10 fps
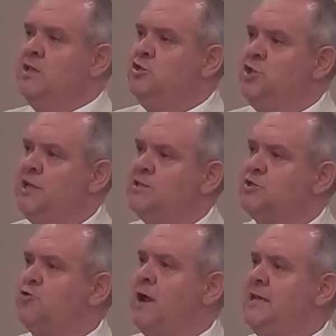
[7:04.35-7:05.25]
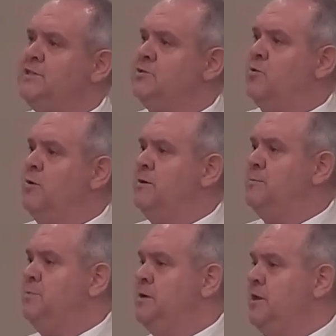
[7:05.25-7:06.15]
Jesus Christ is going to
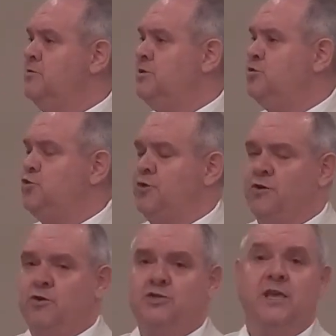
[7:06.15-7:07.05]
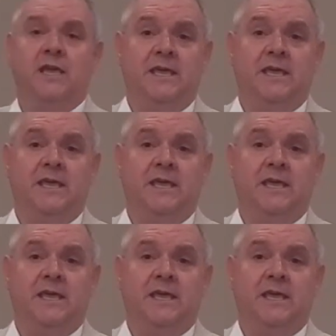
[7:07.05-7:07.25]
produce his church.